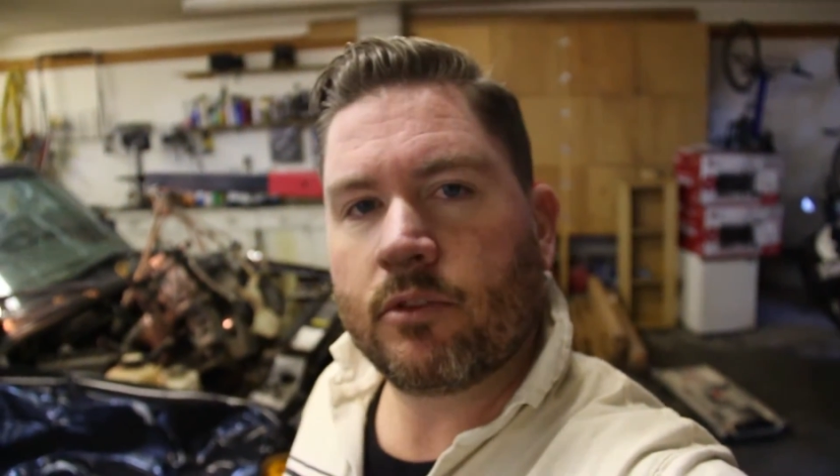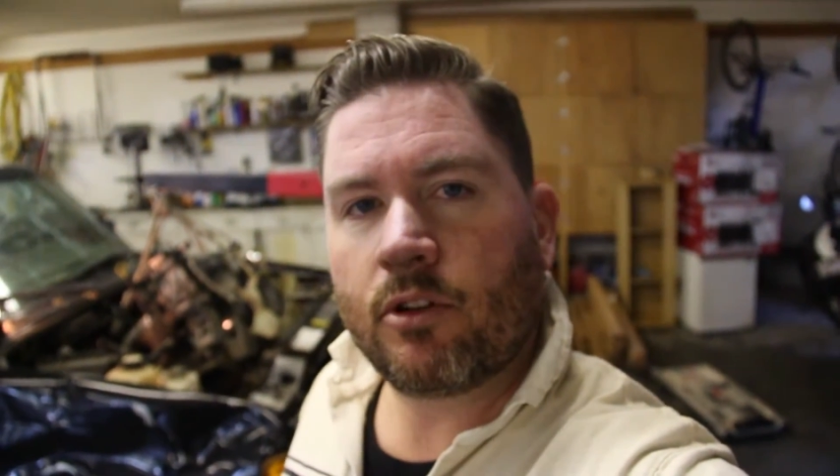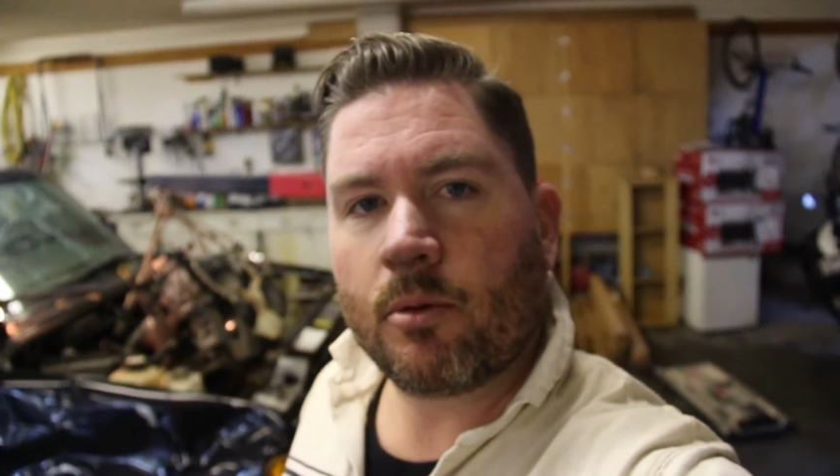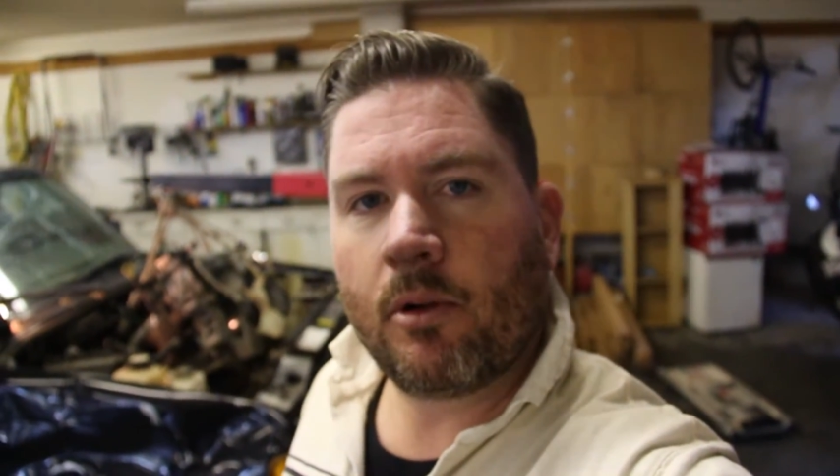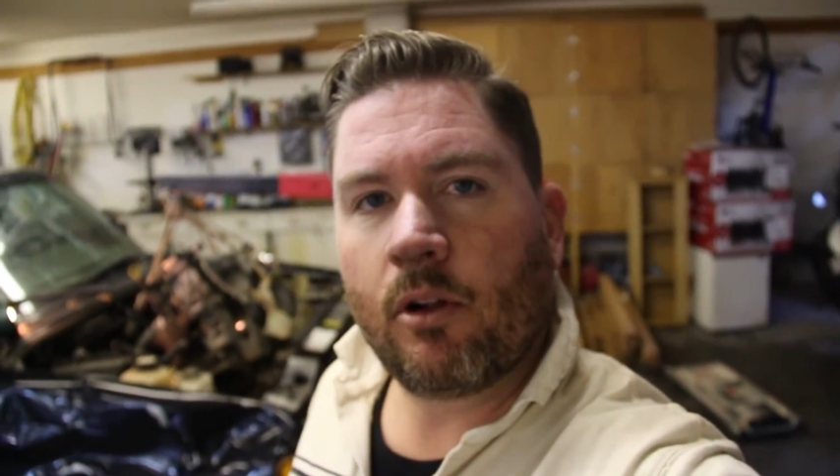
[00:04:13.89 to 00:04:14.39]

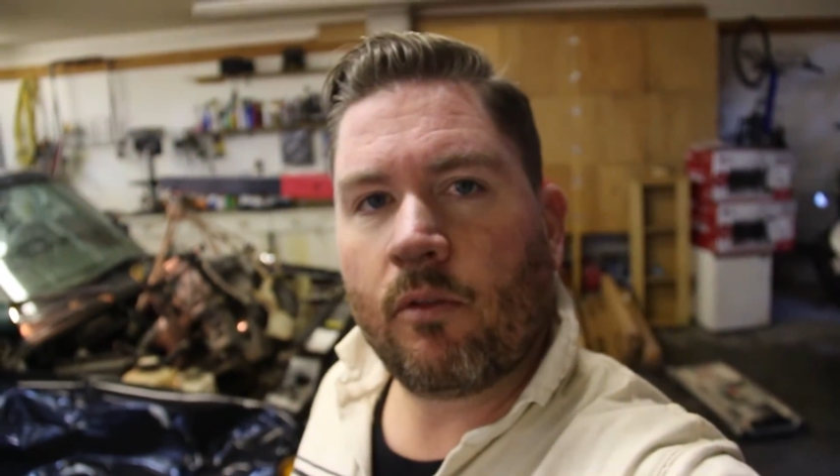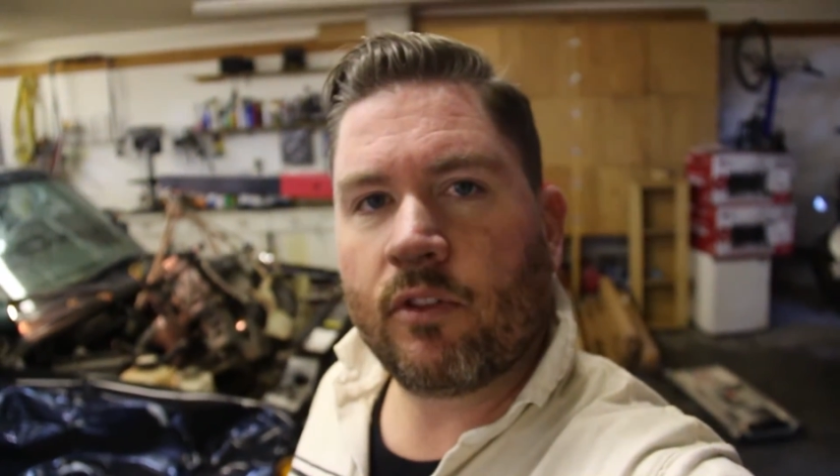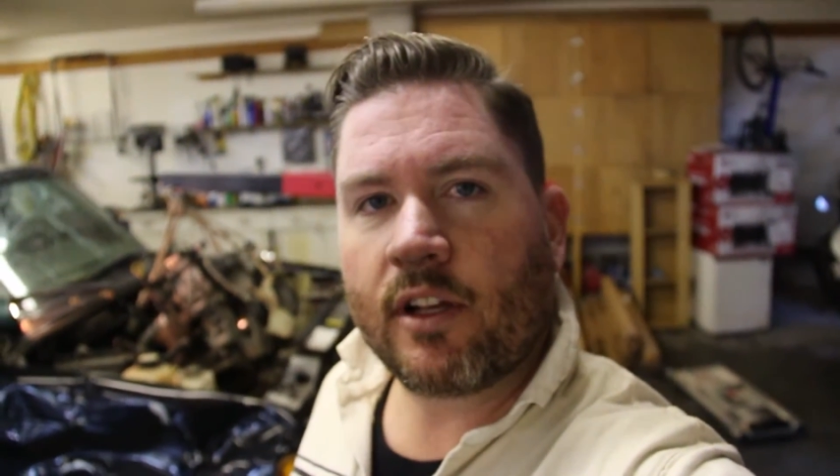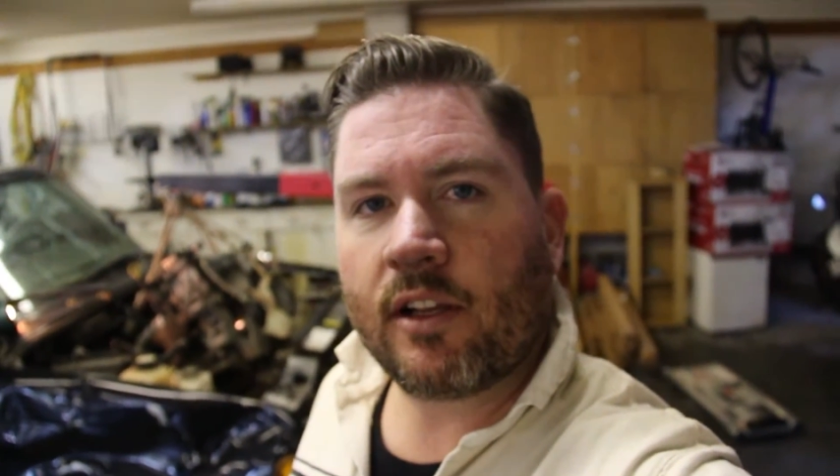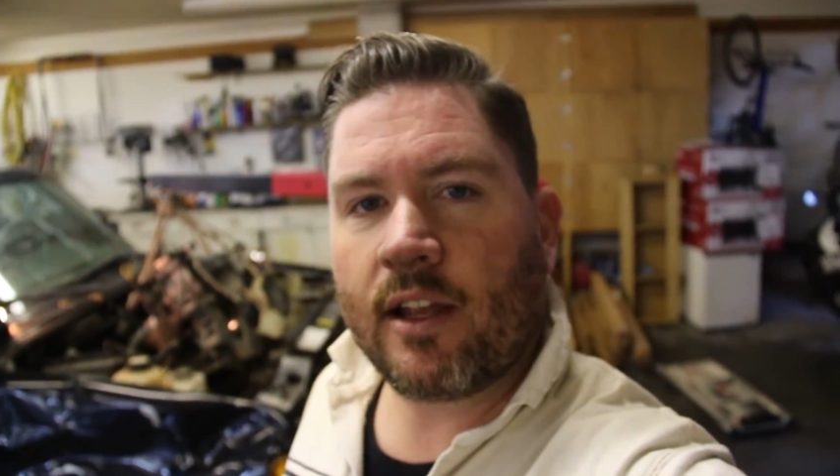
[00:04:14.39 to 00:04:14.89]
normal,
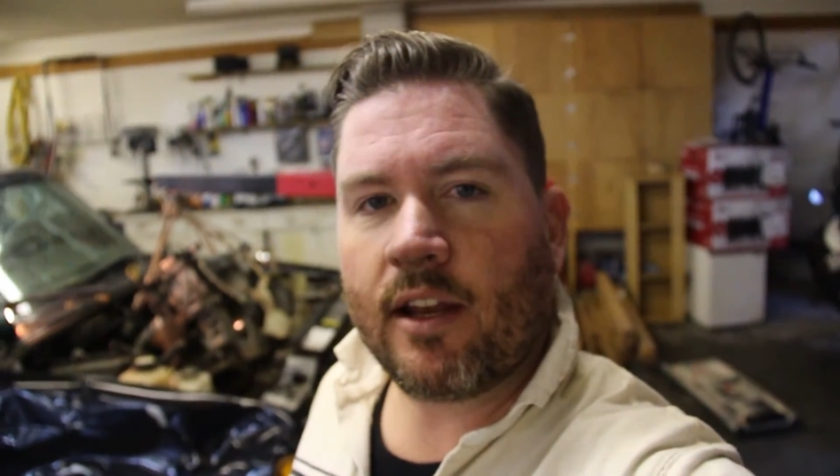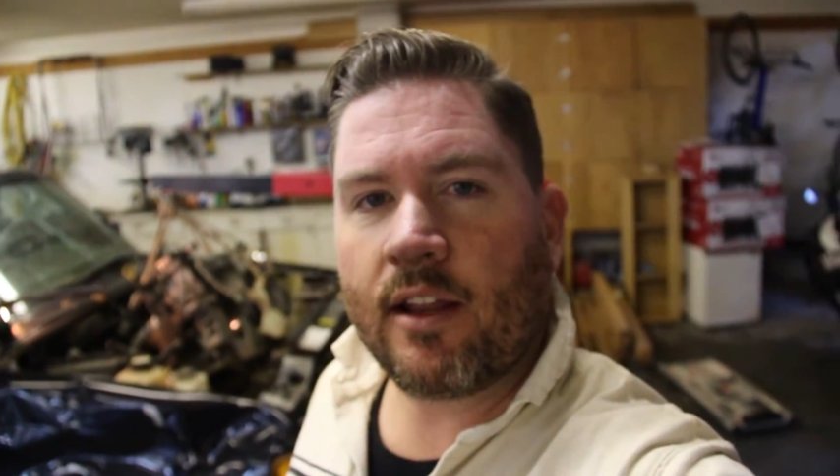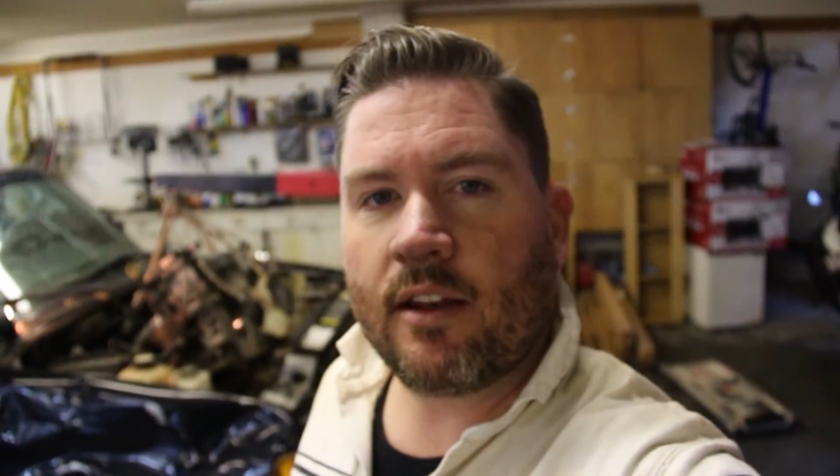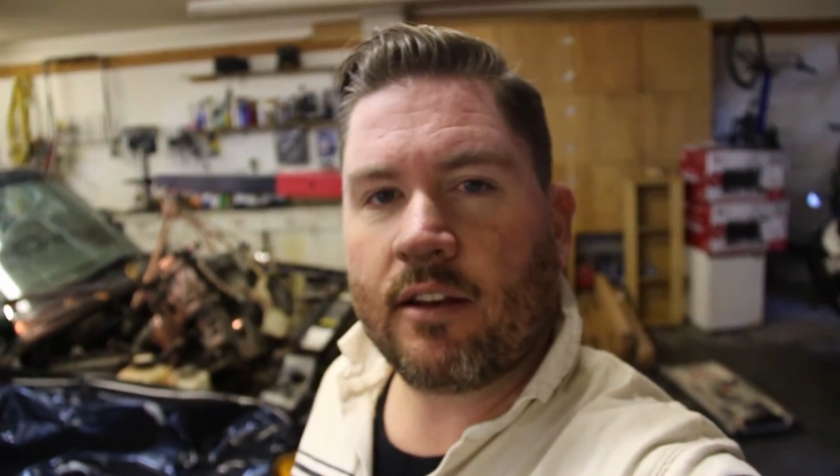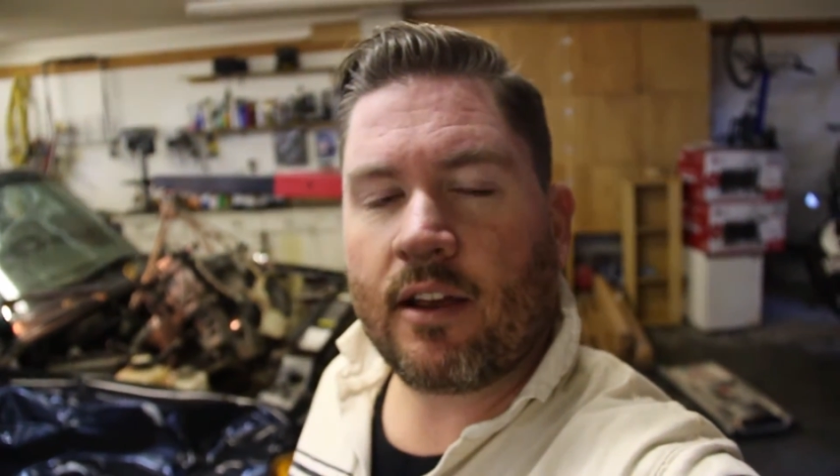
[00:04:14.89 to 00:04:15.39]
hopefully clean
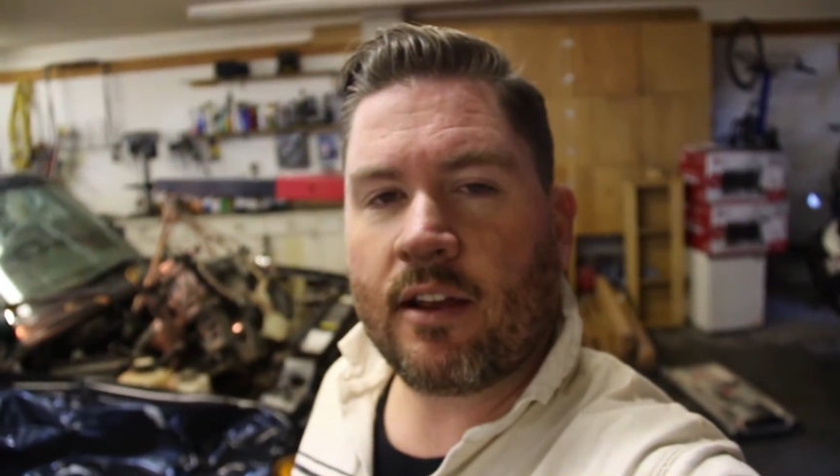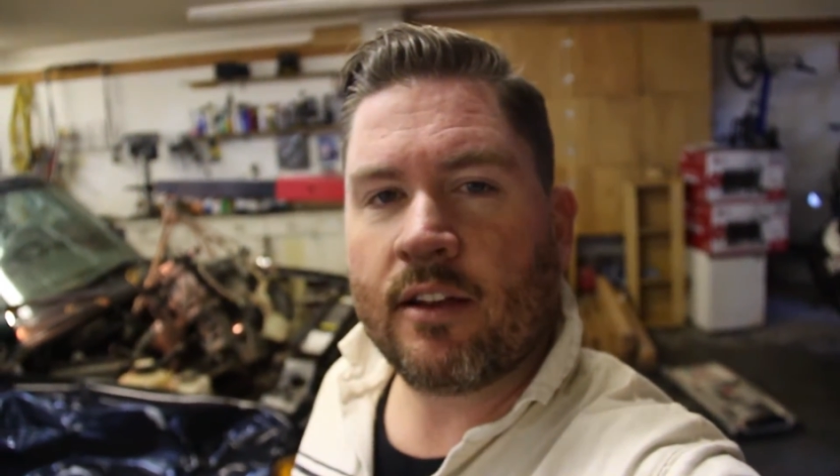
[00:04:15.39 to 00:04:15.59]
and